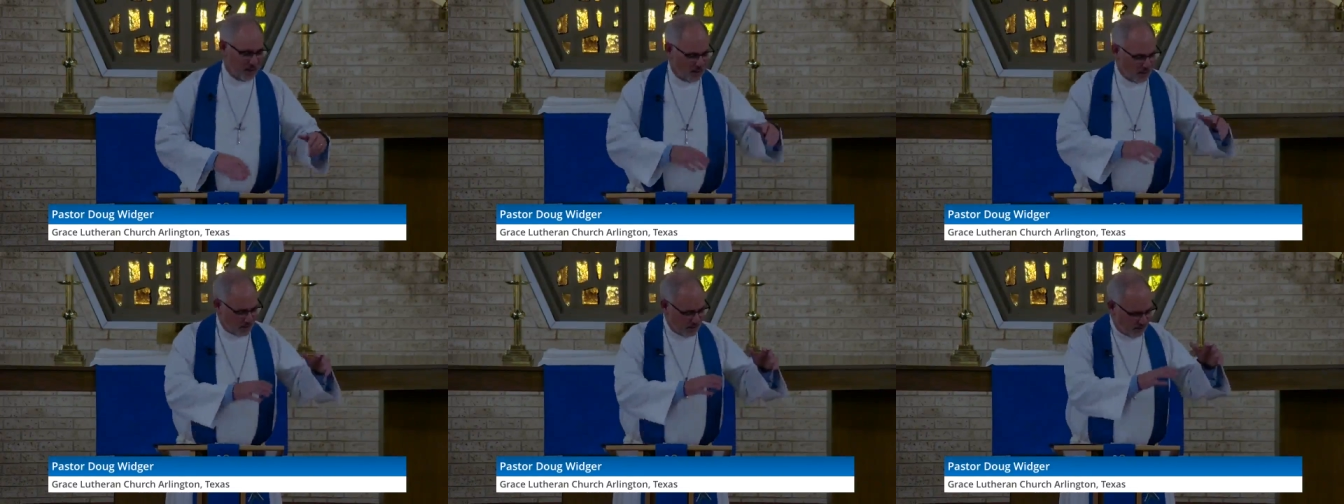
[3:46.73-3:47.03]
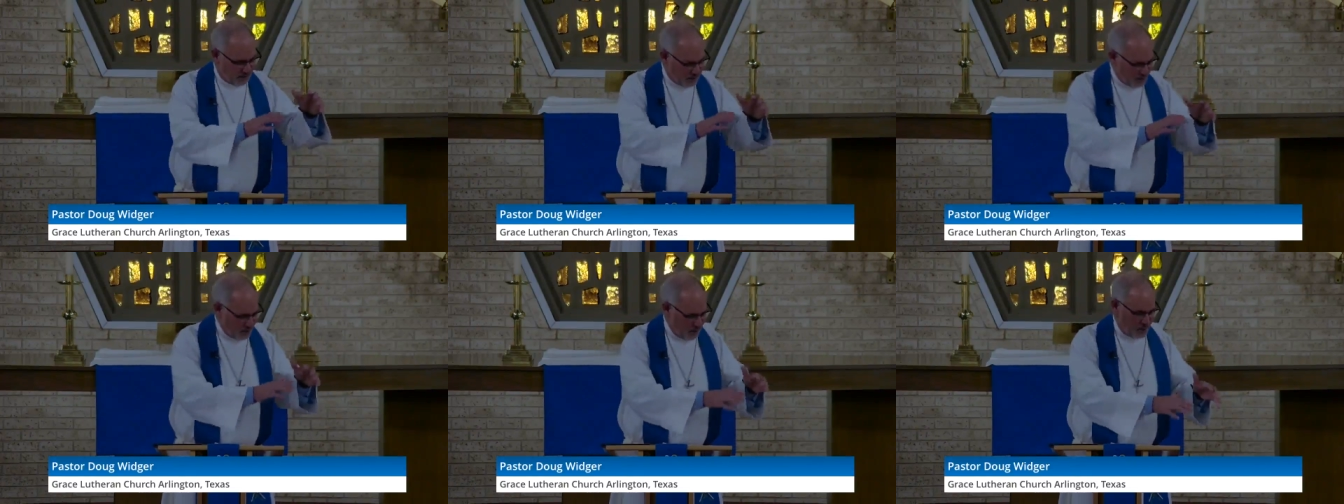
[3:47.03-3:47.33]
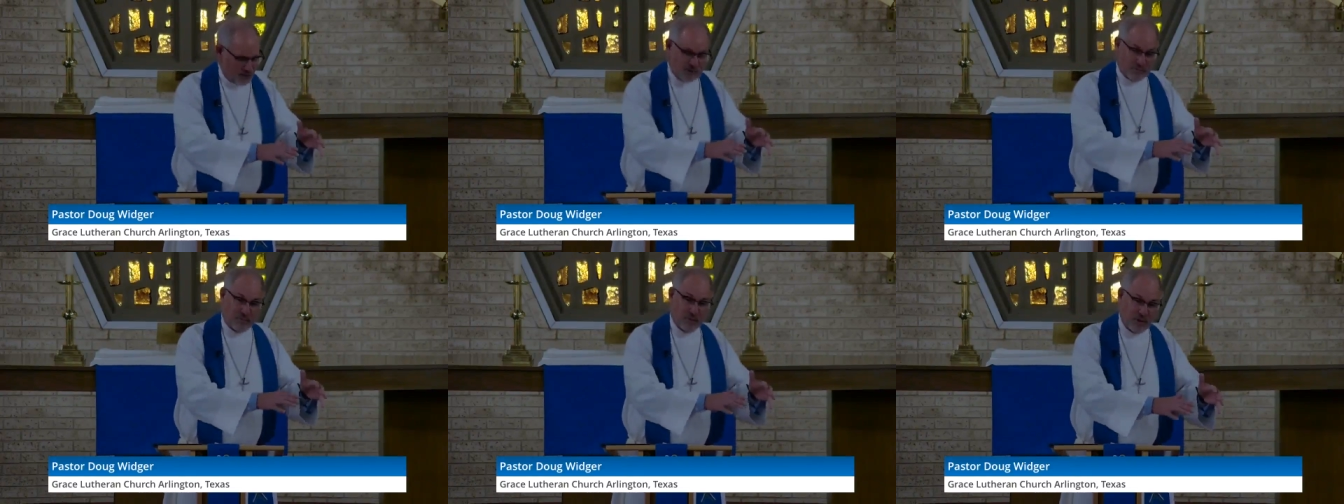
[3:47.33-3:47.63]
The view
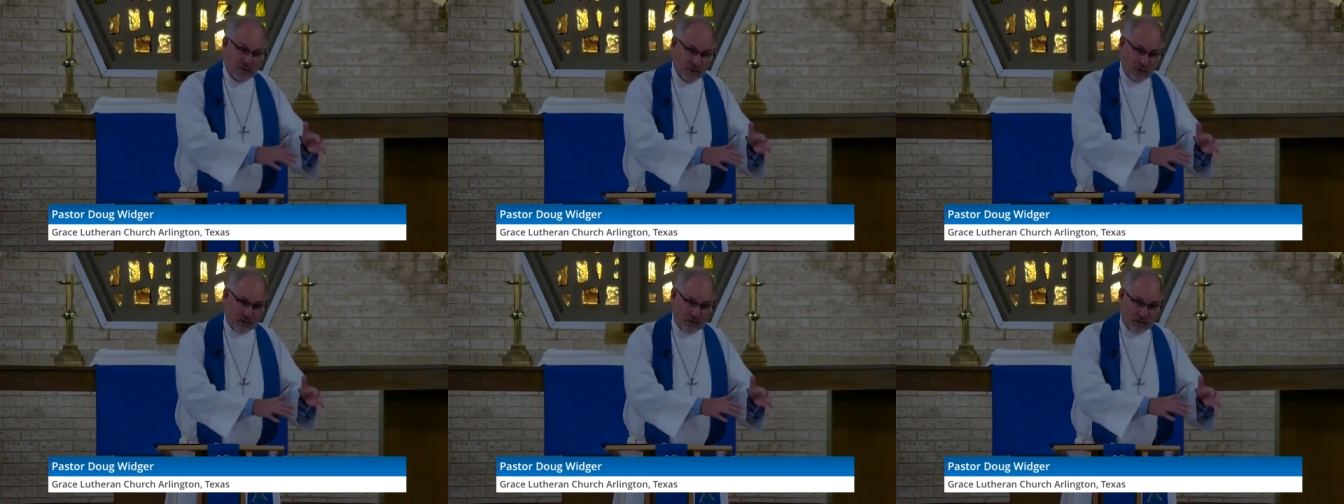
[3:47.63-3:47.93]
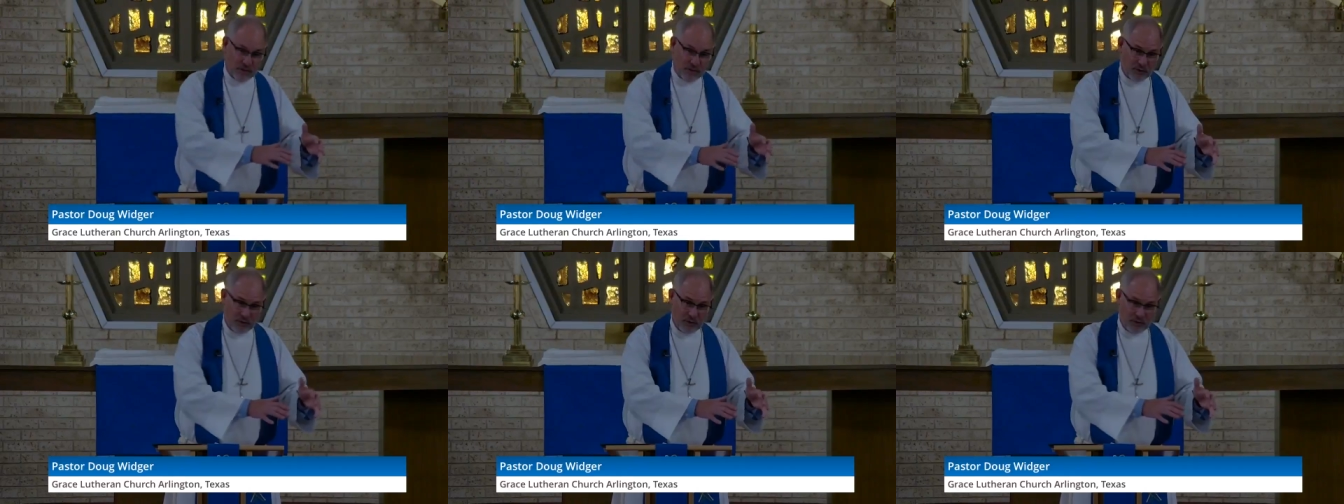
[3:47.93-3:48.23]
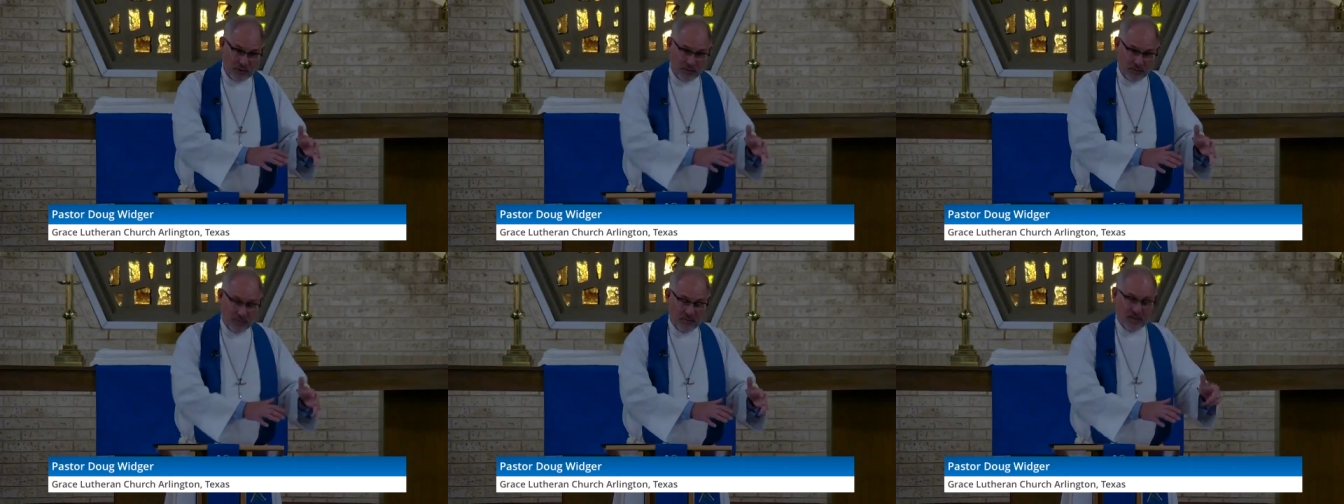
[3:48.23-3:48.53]
was
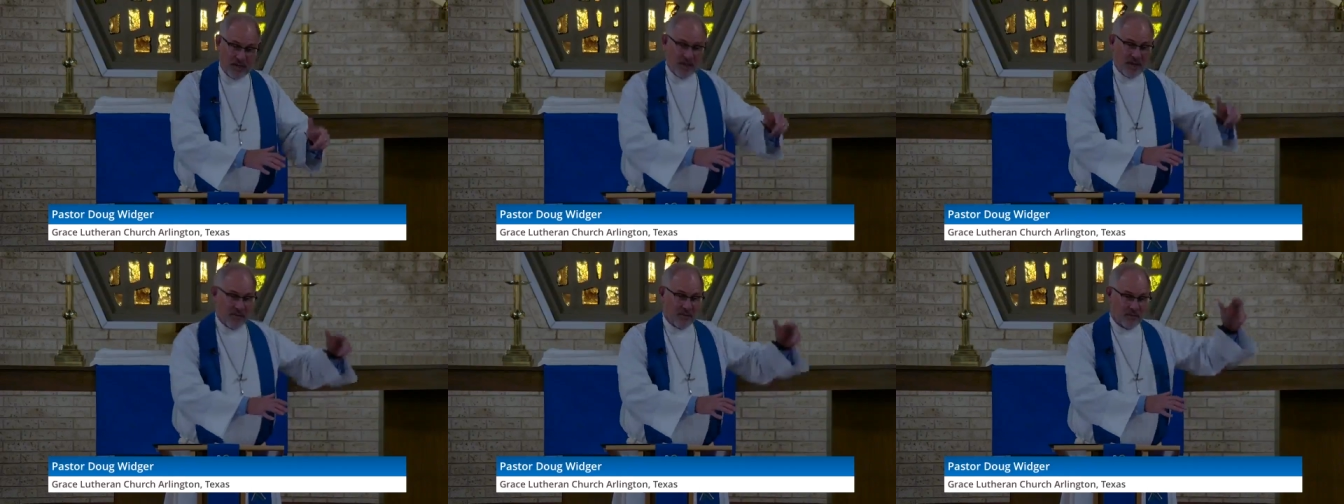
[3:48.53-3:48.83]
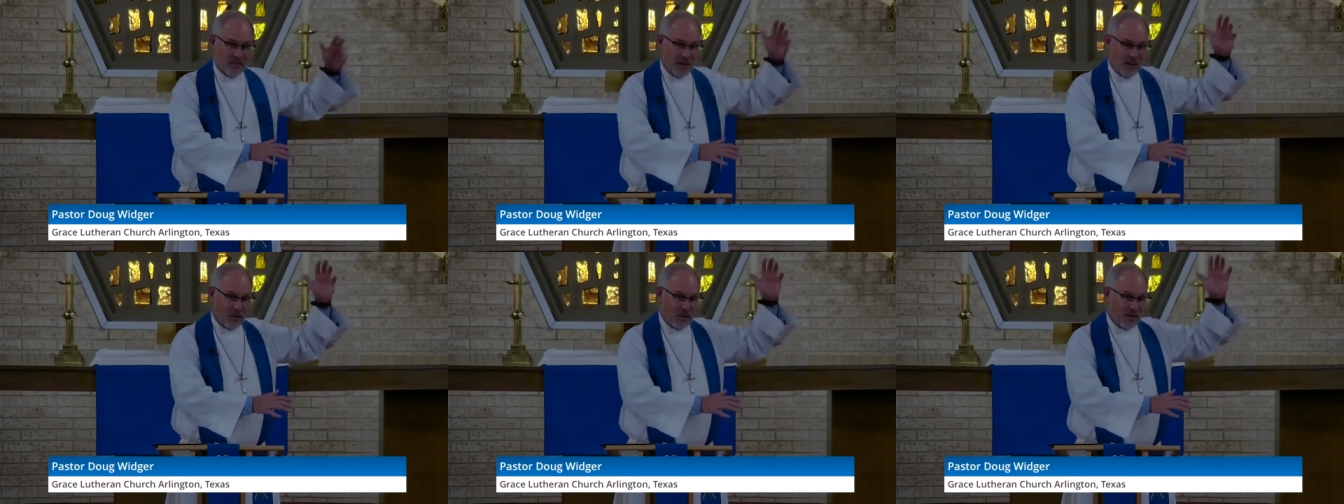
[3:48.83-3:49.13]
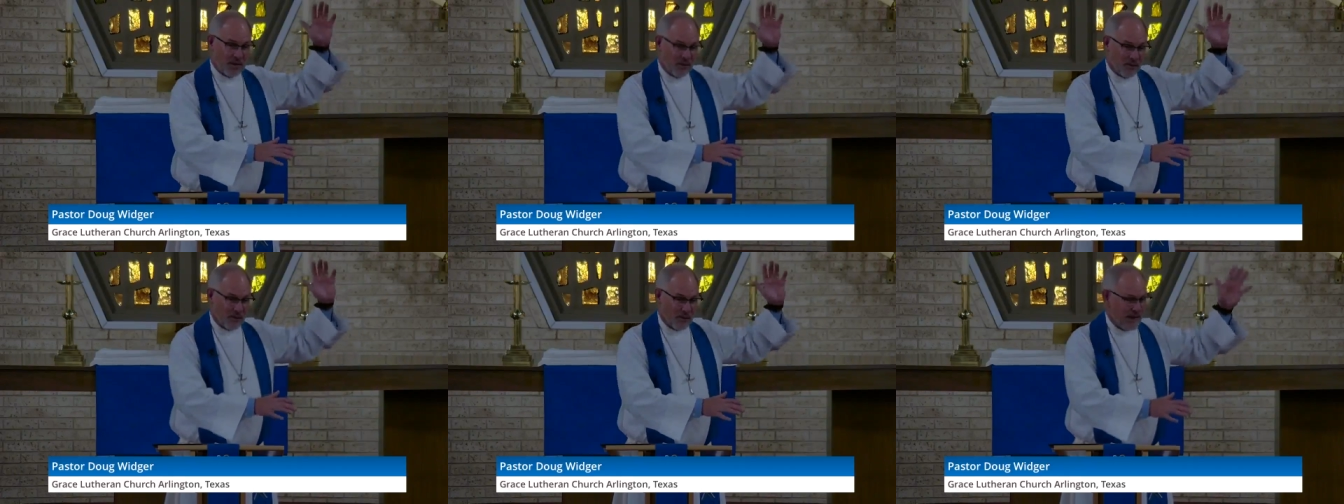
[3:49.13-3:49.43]
beautiful, but
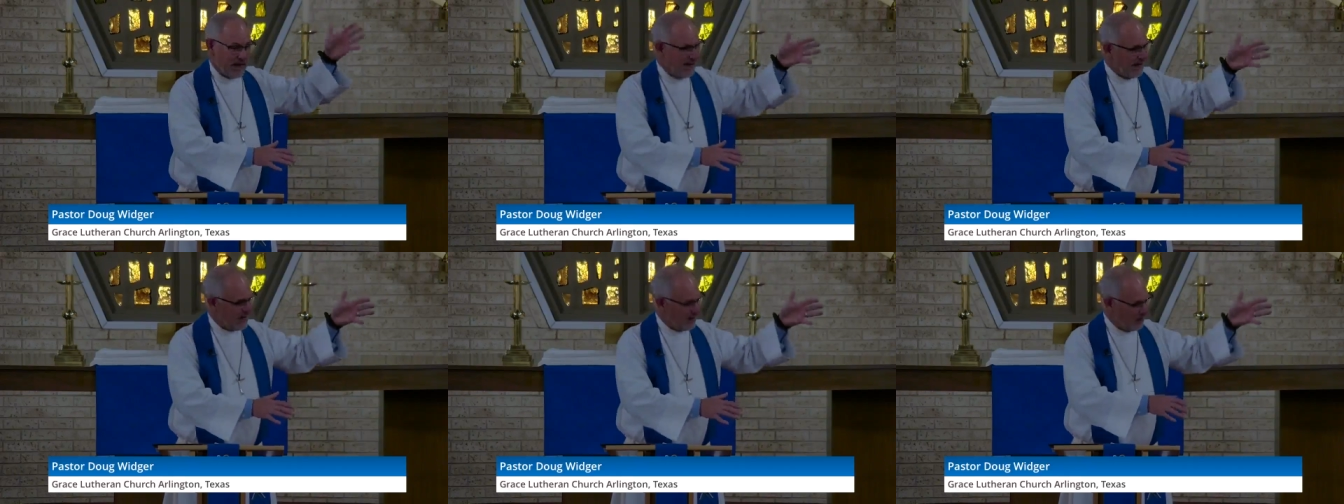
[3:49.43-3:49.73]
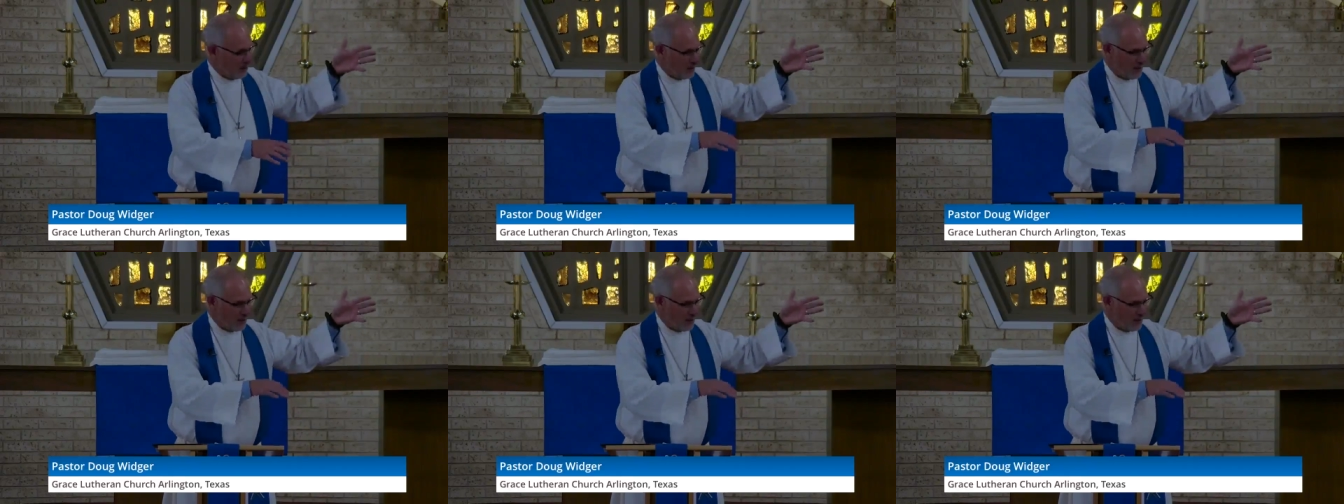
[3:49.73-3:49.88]
when it rained,